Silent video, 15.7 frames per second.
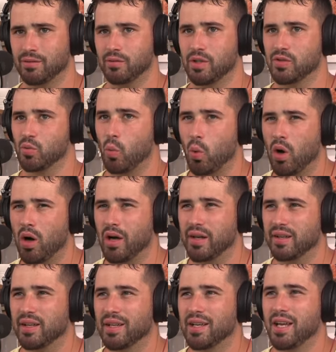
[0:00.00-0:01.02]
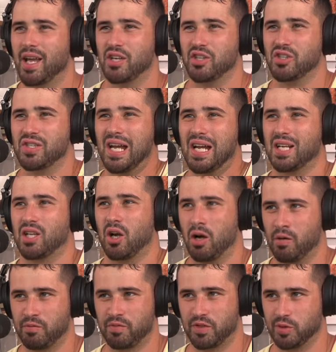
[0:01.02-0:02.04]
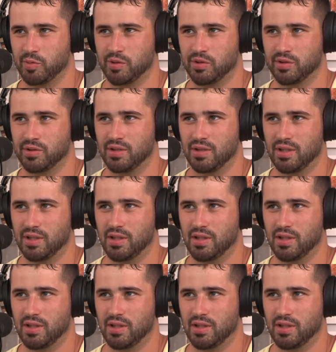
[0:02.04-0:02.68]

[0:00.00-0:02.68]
Because one, it's just not comfortable,